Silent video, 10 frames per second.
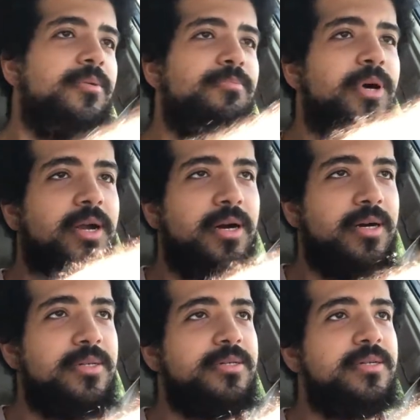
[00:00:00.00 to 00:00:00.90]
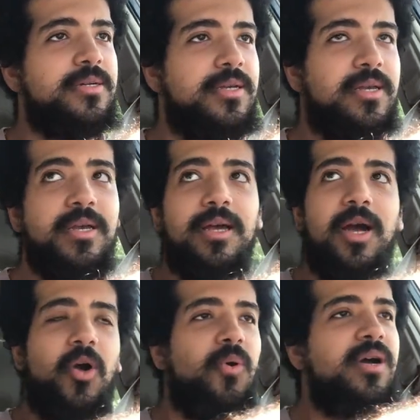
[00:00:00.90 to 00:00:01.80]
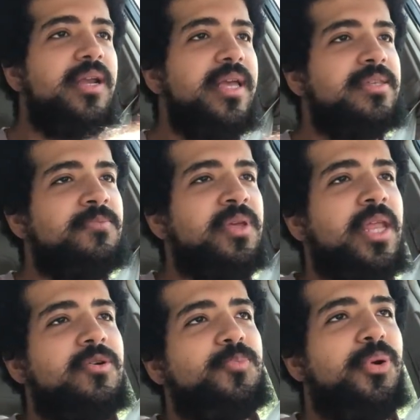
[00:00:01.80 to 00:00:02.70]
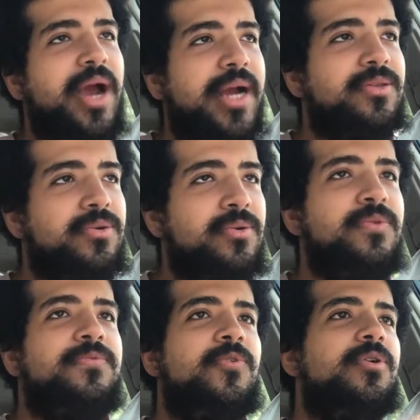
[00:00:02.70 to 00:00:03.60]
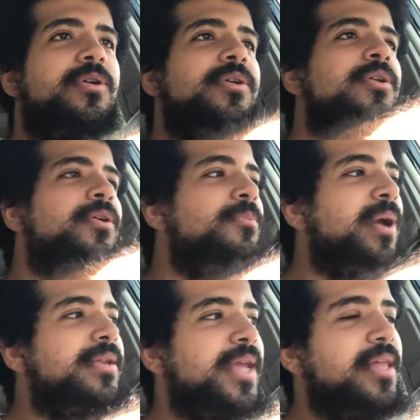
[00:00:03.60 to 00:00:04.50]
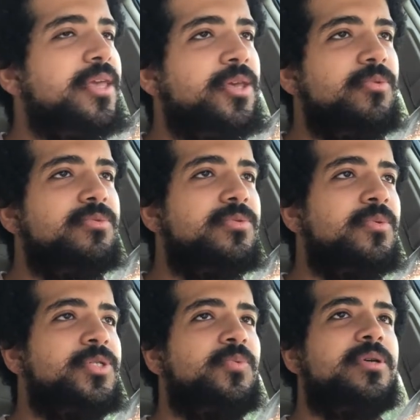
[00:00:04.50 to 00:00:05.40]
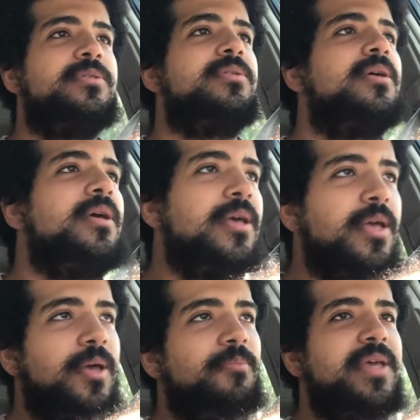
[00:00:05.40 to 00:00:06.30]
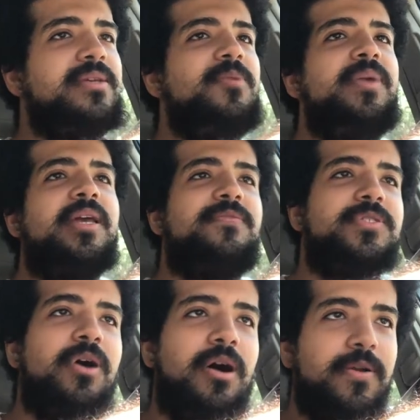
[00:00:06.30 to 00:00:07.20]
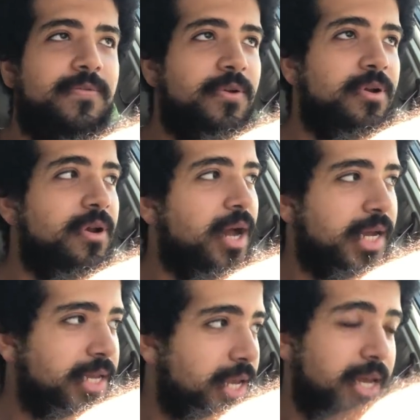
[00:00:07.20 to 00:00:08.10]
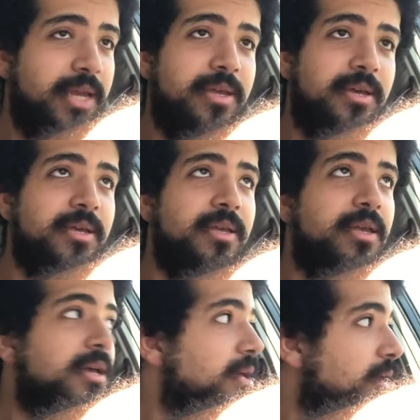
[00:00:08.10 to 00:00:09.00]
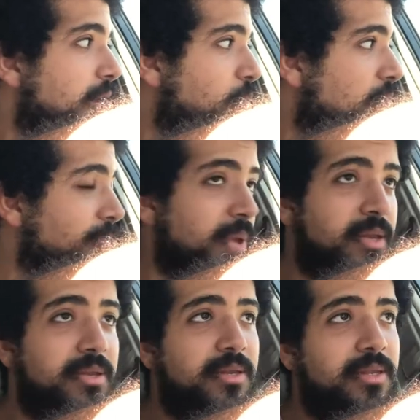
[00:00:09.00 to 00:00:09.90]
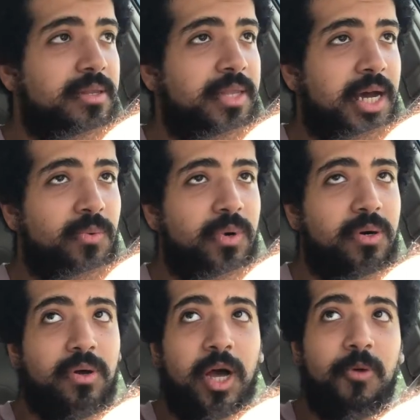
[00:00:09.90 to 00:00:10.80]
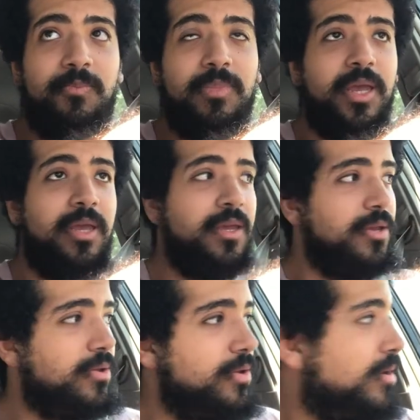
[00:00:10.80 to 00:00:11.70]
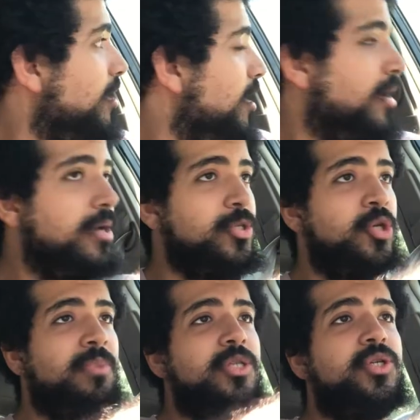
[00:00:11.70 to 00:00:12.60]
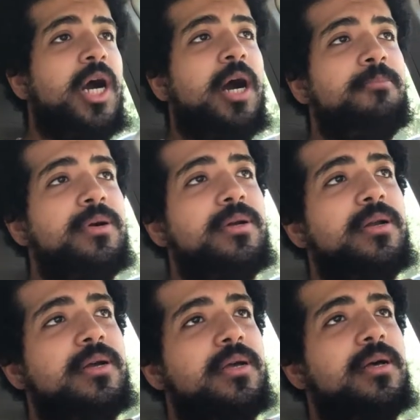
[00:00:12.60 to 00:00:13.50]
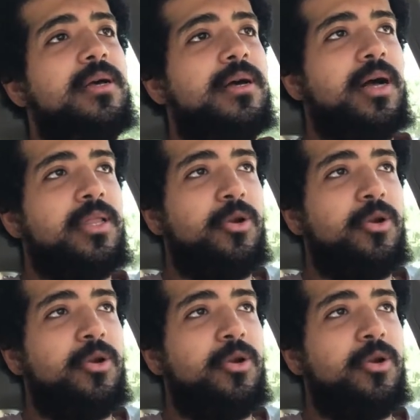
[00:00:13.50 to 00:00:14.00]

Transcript: but uh, I wanted to get something that was practical for, you know, my daily use, which was basically being a photographer. I need equipment that will help me uh, do my job a